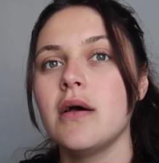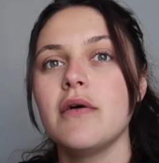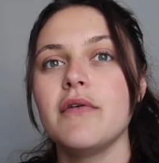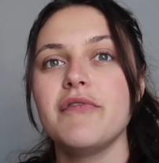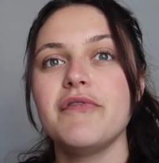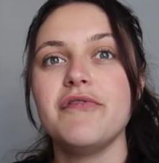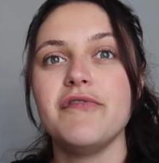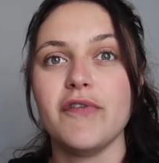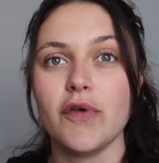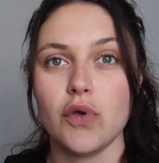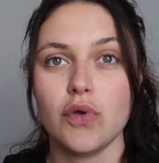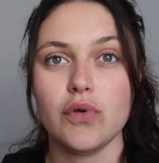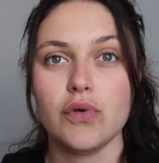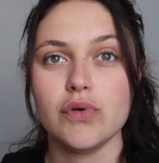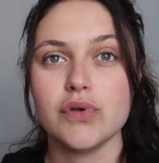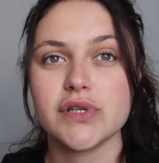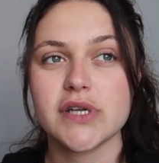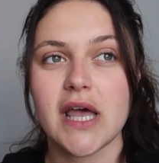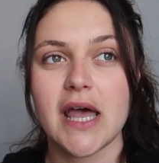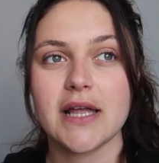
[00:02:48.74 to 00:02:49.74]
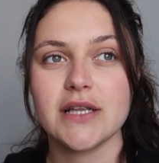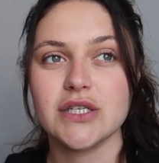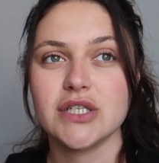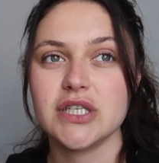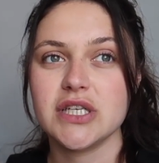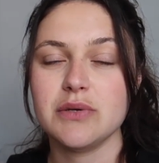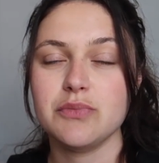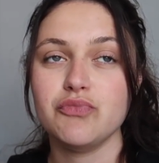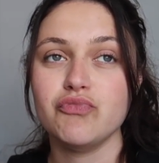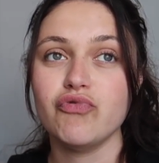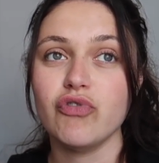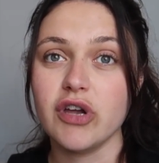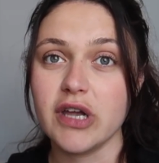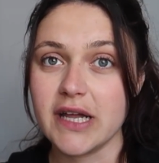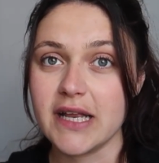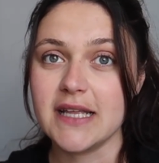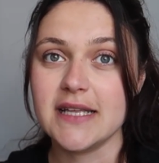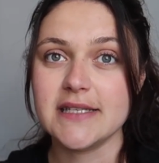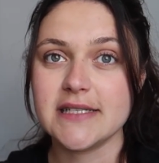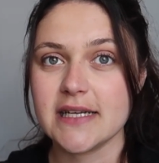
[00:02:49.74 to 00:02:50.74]
food, and she
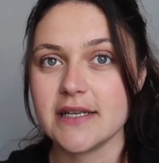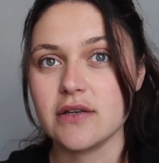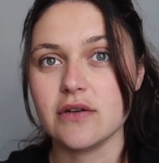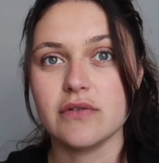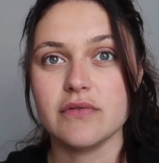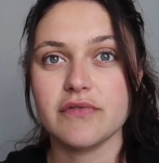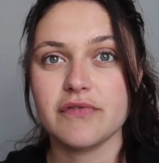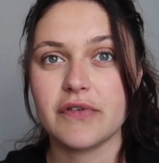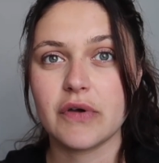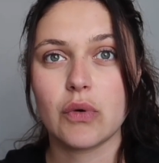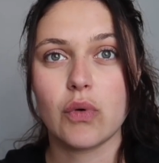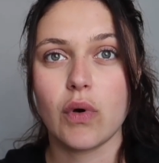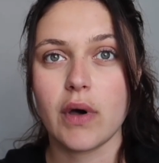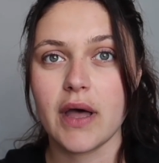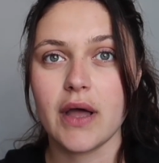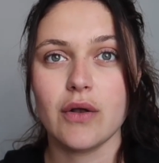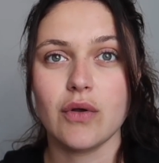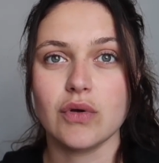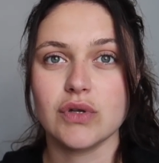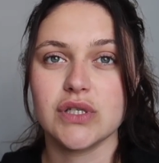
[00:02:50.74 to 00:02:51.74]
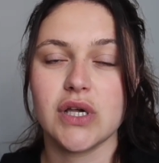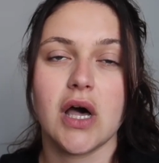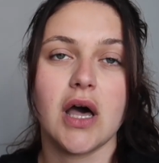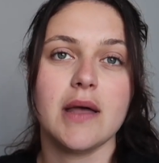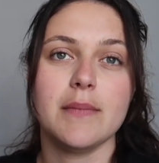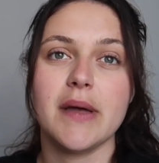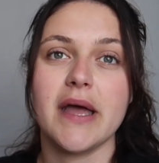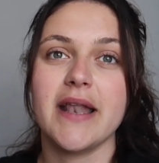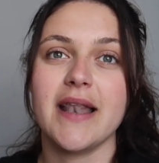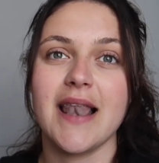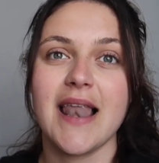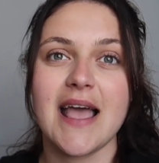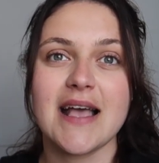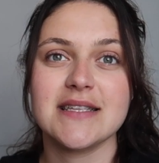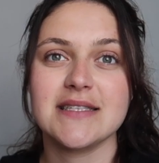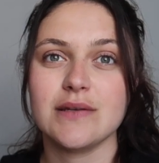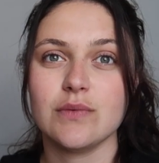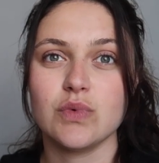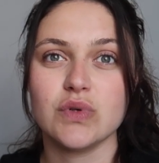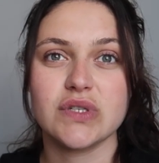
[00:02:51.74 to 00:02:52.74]
really didn't for quite a long time,
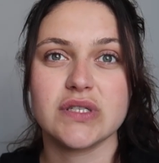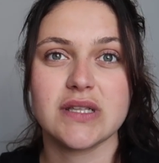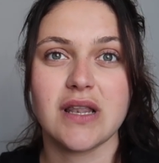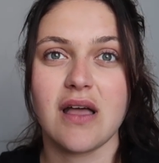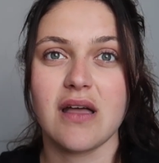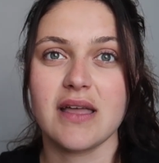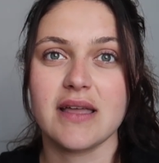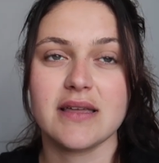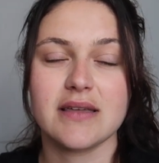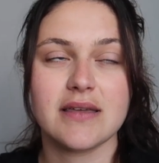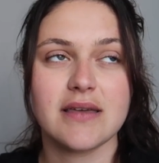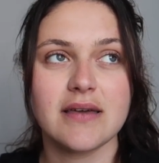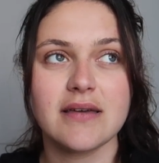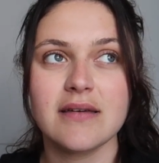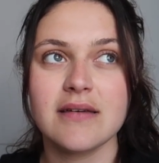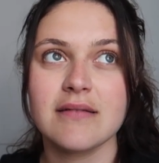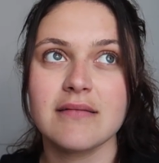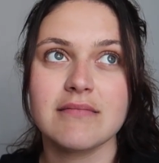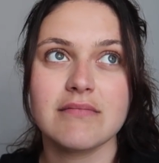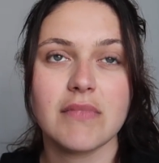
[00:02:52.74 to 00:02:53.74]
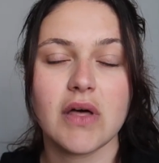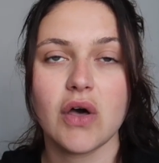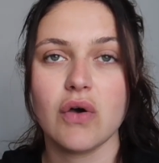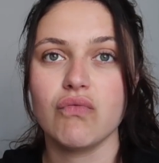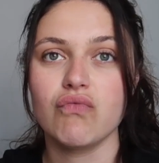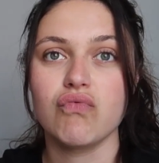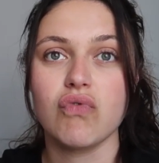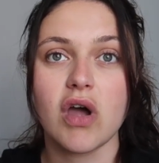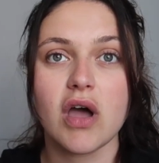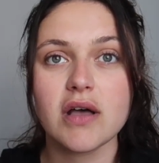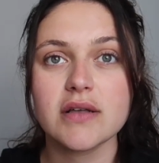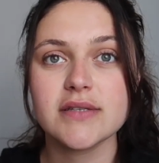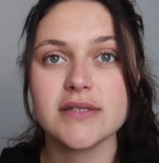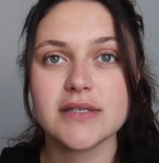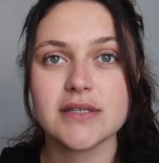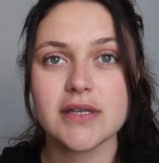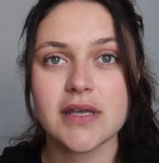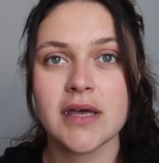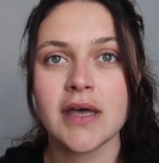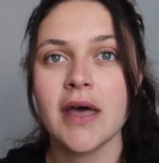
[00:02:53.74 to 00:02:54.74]
unless it was like a
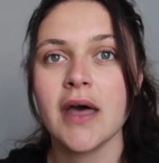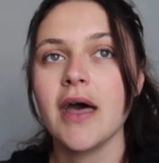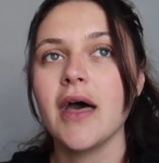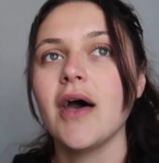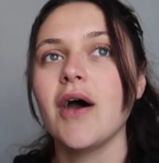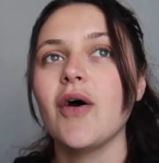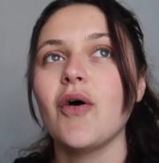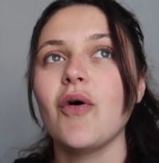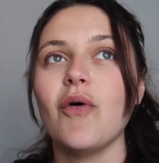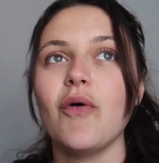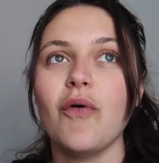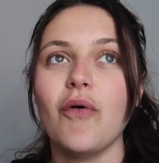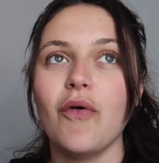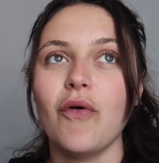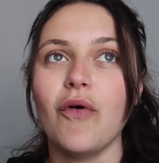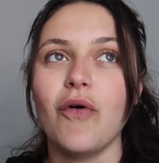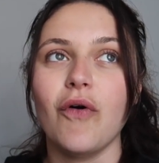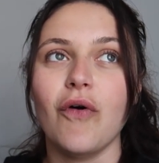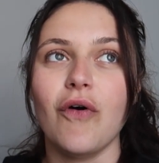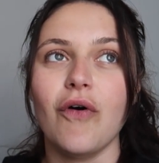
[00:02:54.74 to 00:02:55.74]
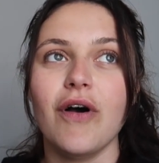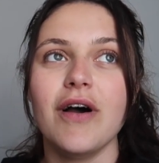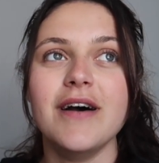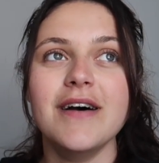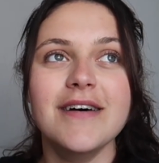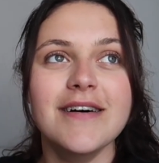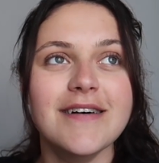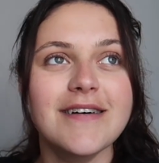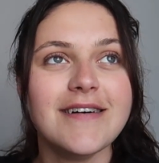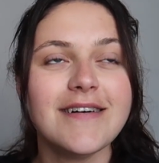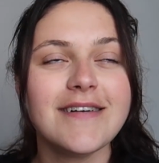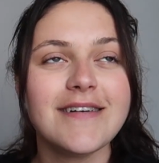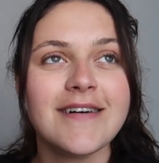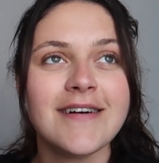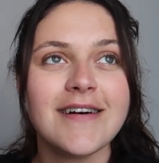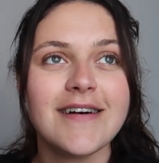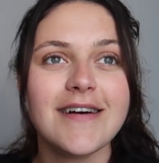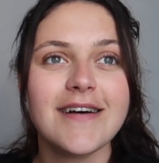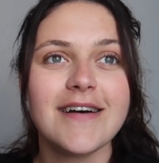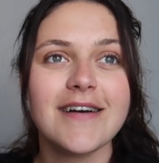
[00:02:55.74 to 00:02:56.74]
rusk or
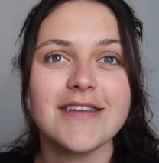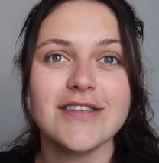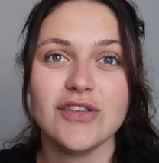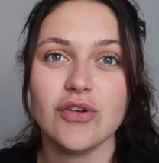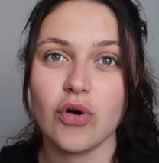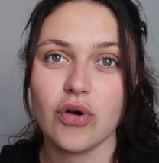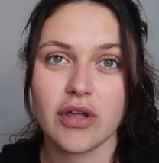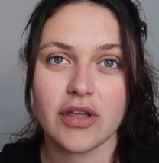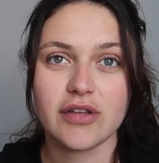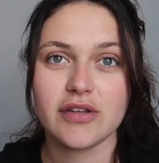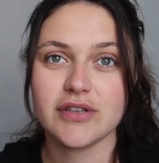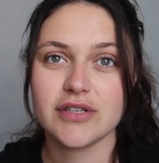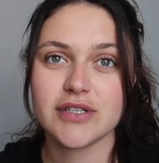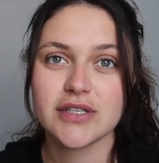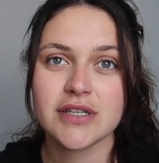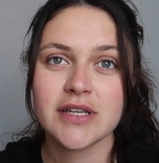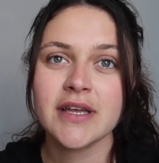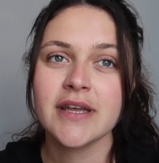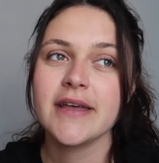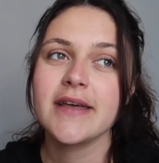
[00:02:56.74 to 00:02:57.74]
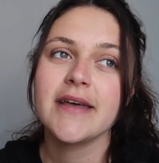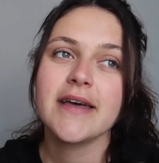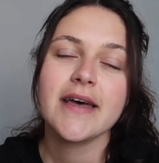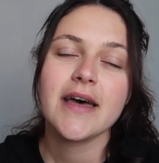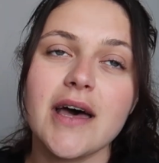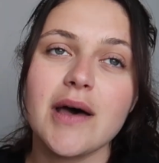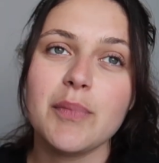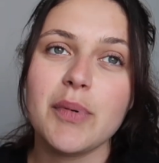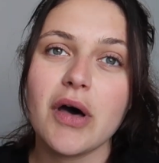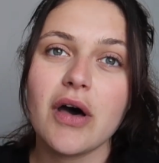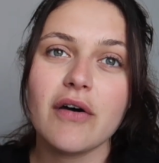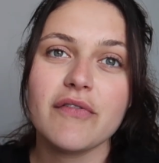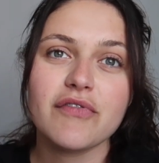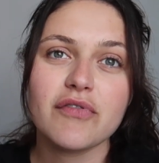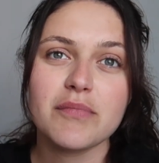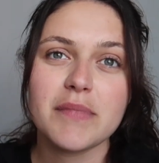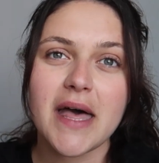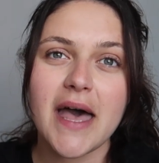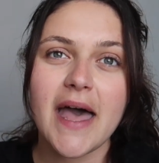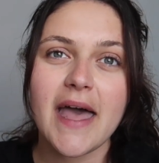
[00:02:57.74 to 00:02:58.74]
yogurt. Apart
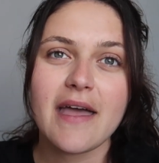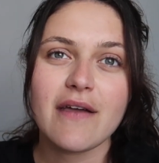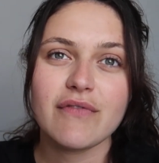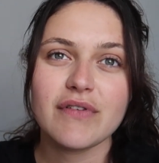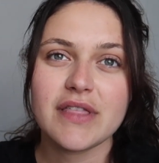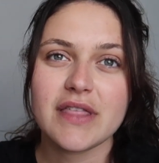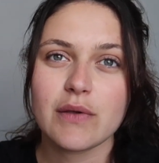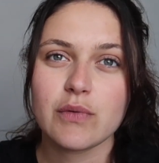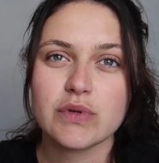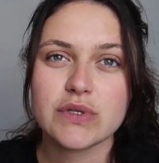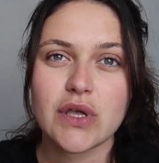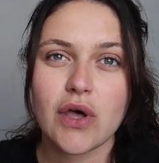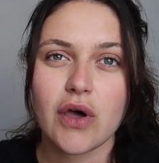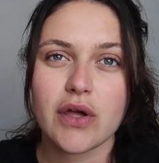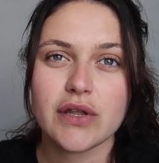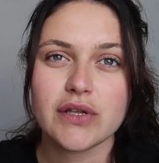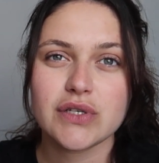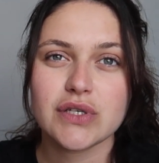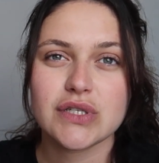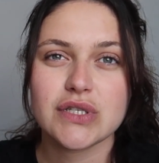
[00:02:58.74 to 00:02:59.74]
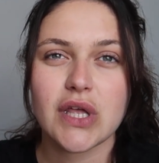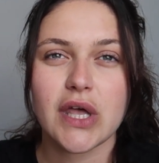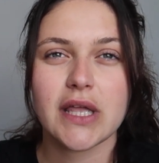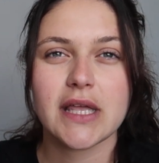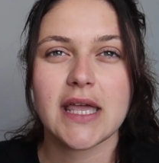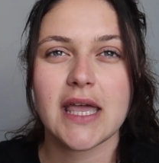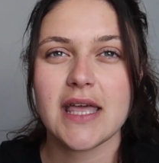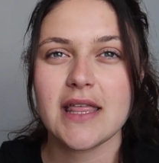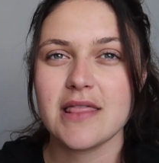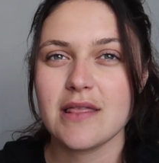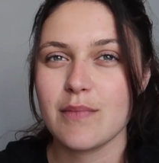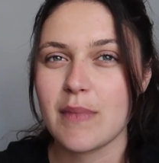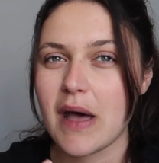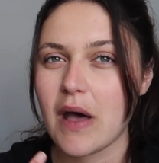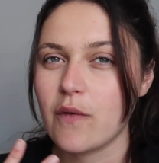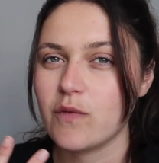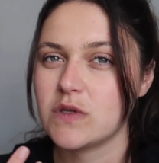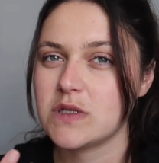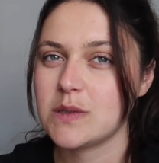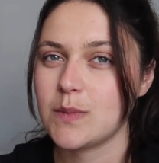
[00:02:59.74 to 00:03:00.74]
from that, everything was kind of just like in the
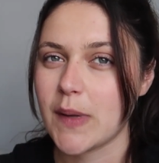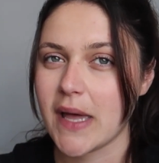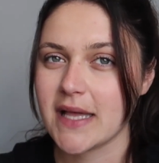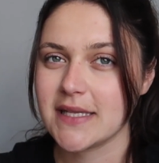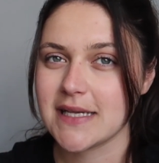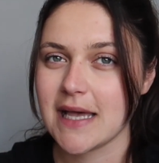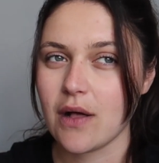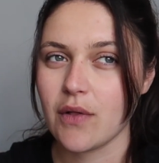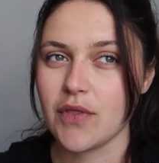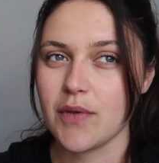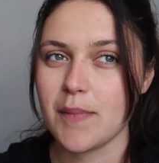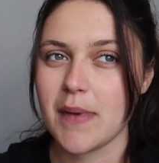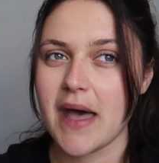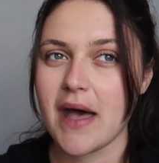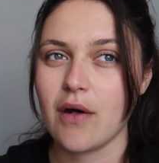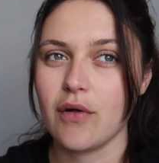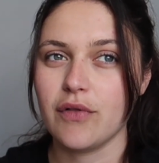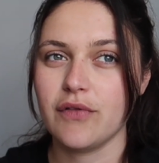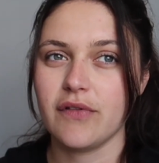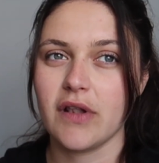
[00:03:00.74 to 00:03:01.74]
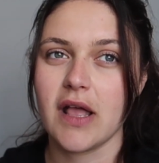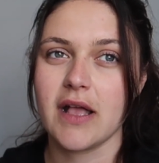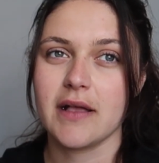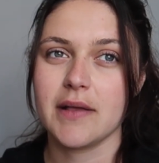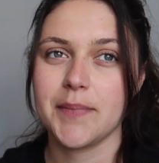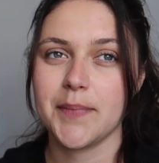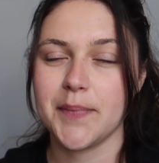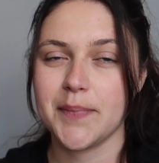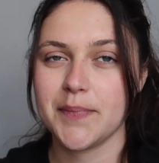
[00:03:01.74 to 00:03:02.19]
mouth, spat out the mouth, like